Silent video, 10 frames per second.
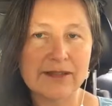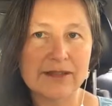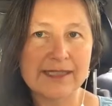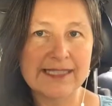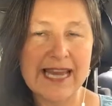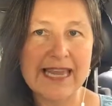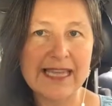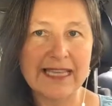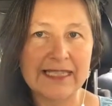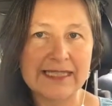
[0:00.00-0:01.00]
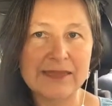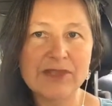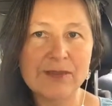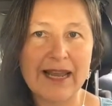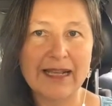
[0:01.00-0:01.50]
staying in that
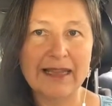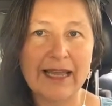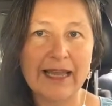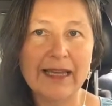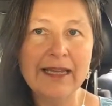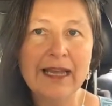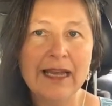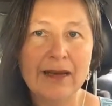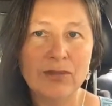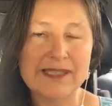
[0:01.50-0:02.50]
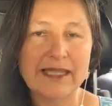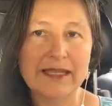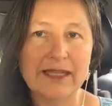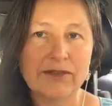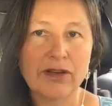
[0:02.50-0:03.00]
symptomatic layer wasn't
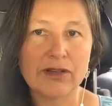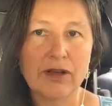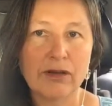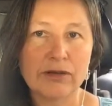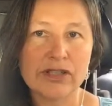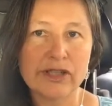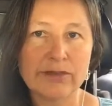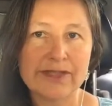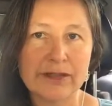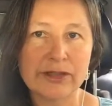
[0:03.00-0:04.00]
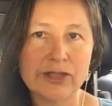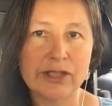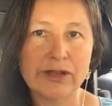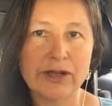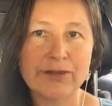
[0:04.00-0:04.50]
going to give her the long-term
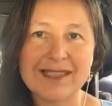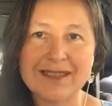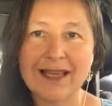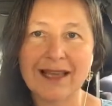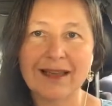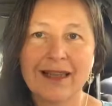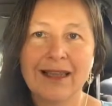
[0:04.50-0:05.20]
resolution. It was just like